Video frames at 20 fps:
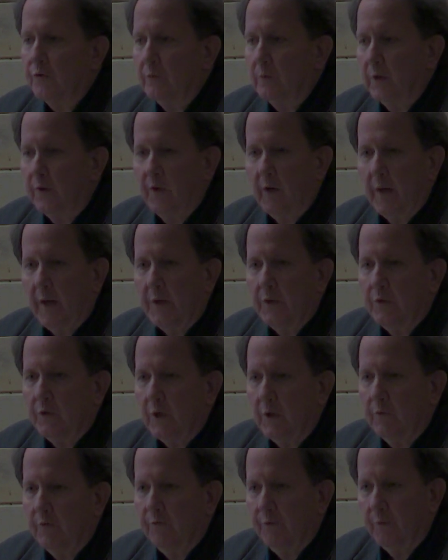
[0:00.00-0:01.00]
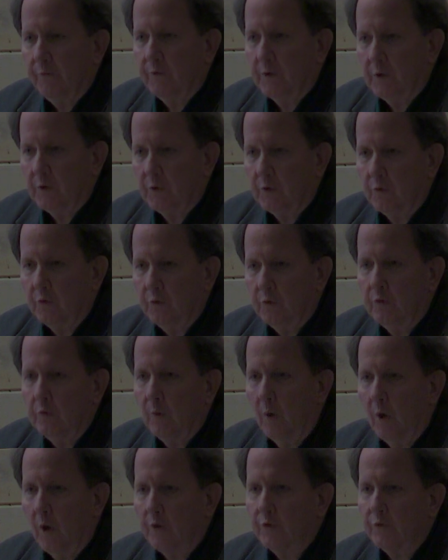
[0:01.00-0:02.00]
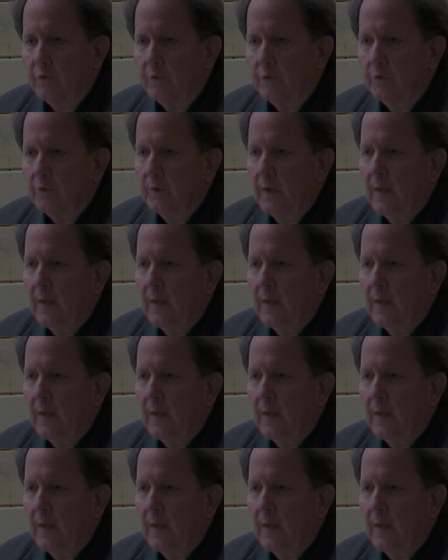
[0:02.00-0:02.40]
in the 1950s in 2 auctions,